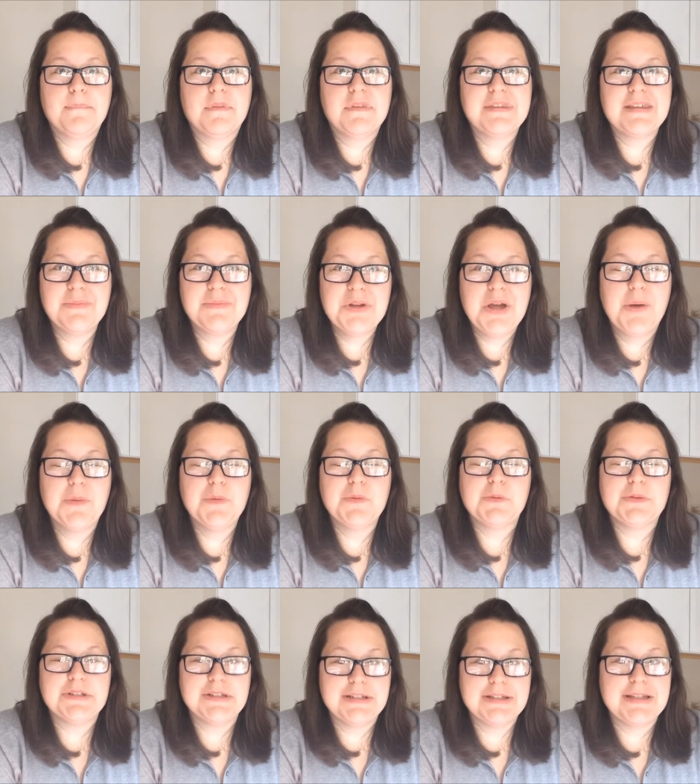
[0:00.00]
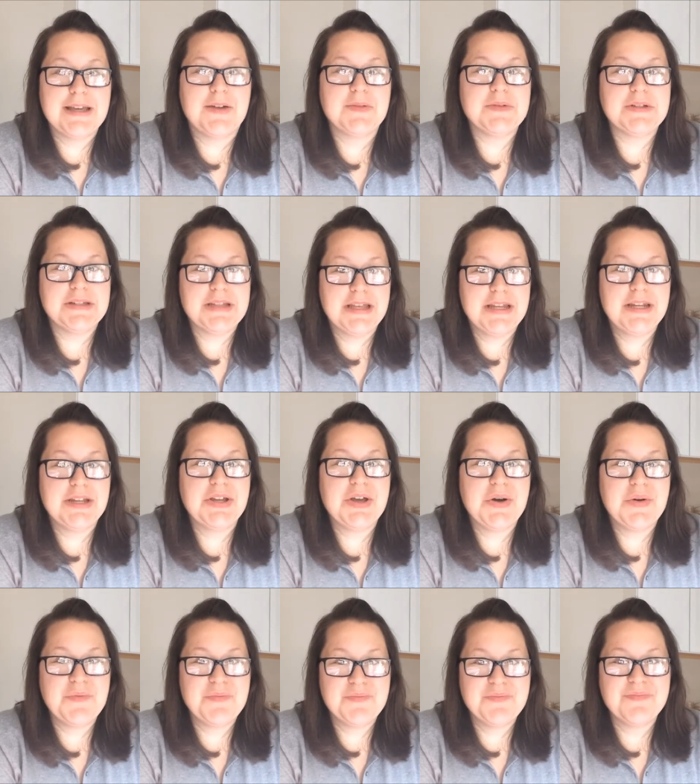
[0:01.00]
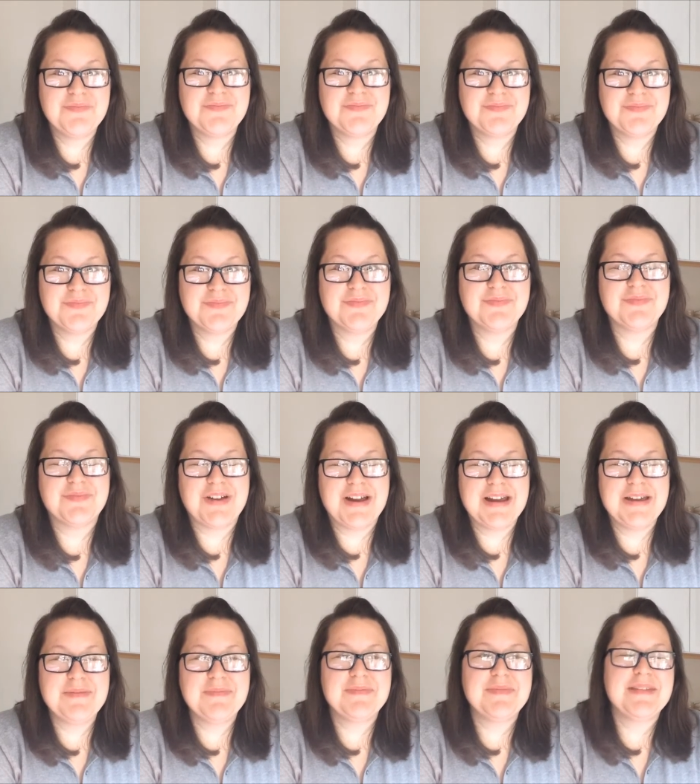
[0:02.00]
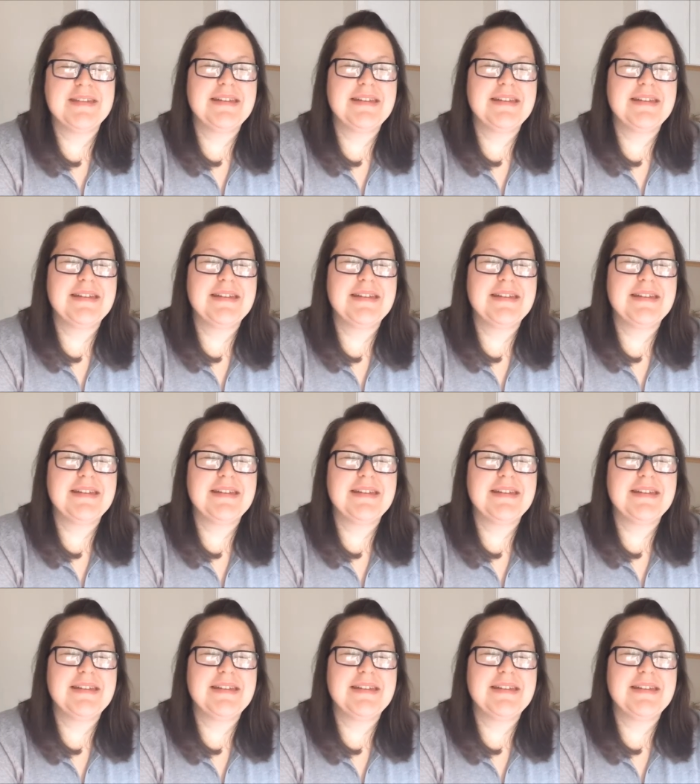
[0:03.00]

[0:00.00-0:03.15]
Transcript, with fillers: sometimes we just have to let it go, right?